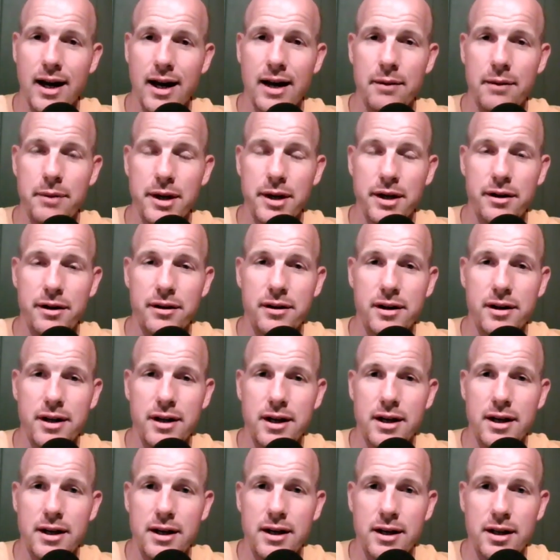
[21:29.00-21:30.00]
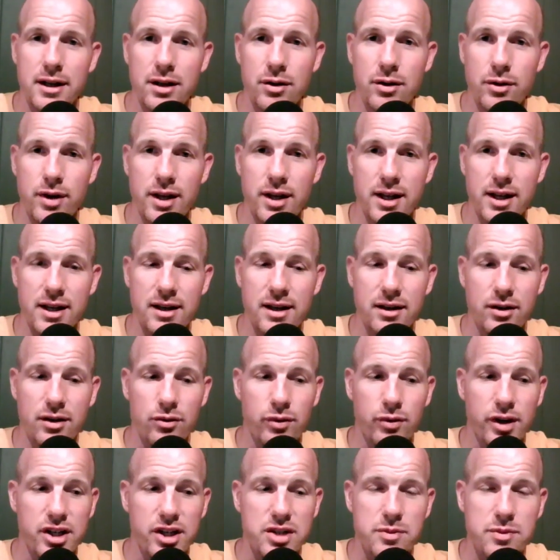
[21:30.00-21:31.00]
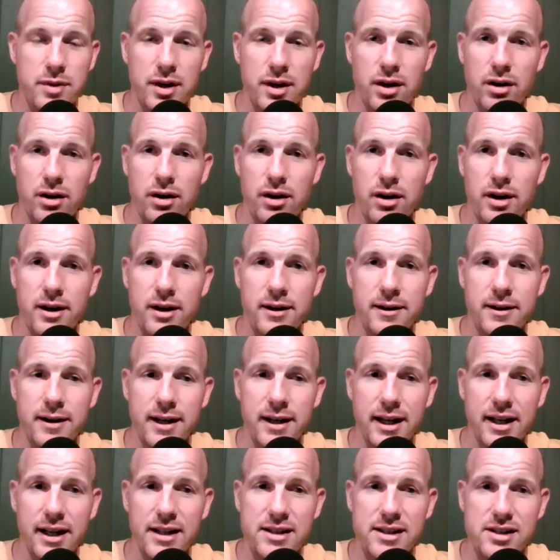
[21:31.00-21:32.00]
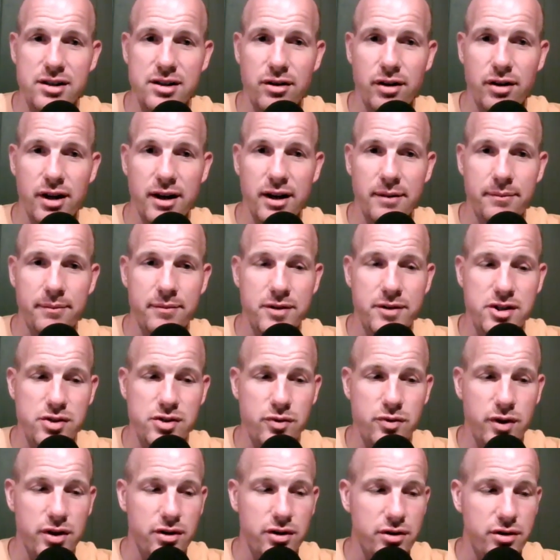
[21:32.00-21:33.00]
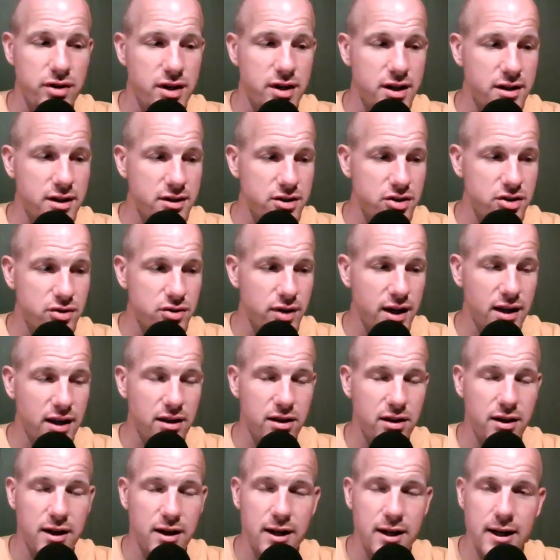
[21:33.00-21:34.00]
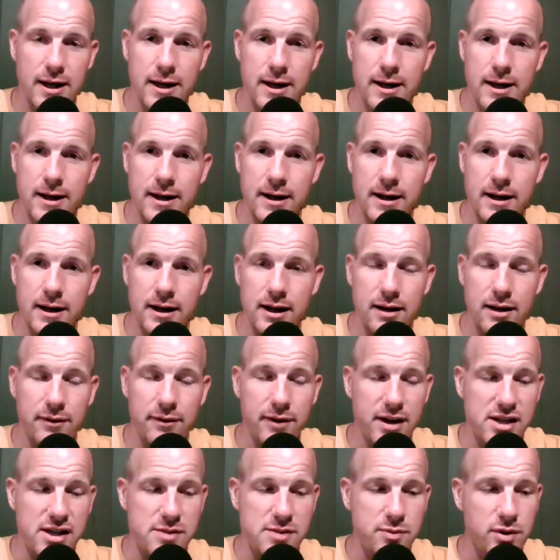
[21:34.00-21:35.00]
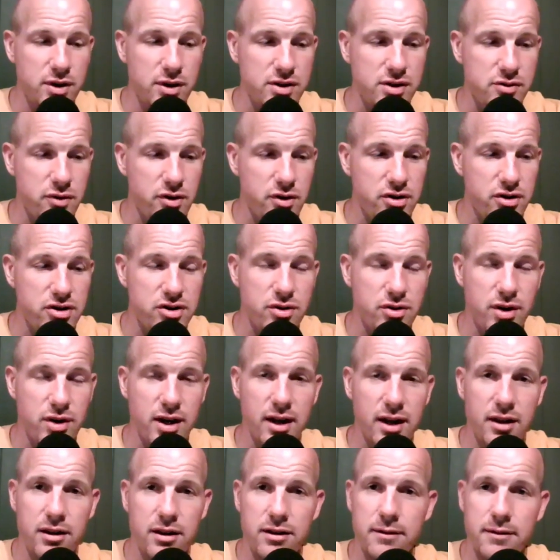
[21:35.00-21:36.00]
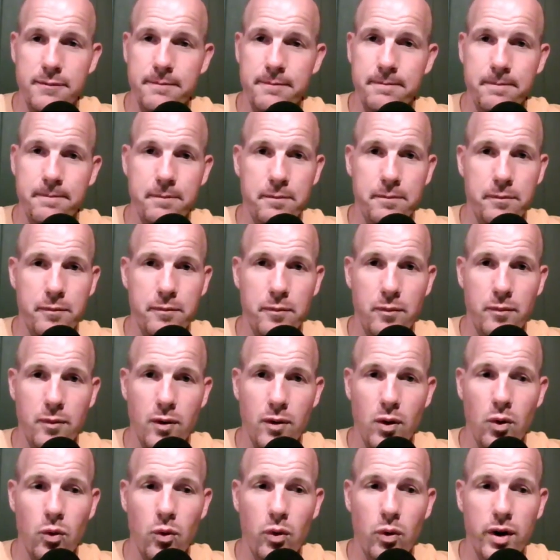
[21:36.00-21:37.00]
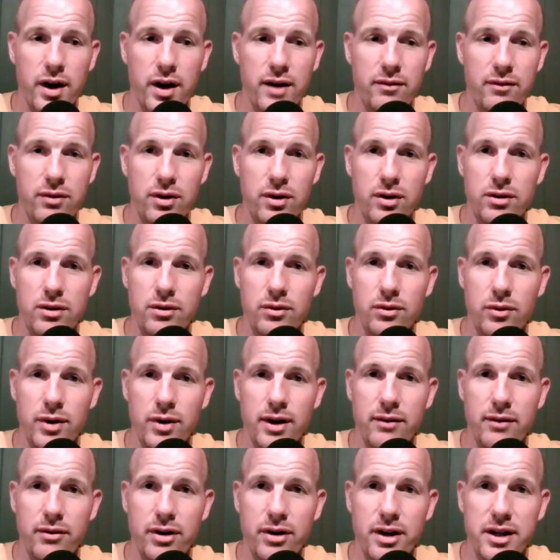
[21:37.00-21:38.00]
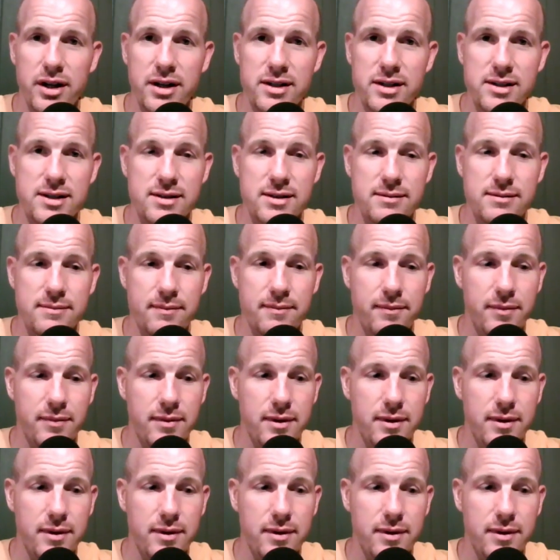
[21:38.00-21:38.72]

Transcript: I'm here. You can reach me on Instagram, Surrendered Strength, Facebook, Surrendered Strength, whatever it is.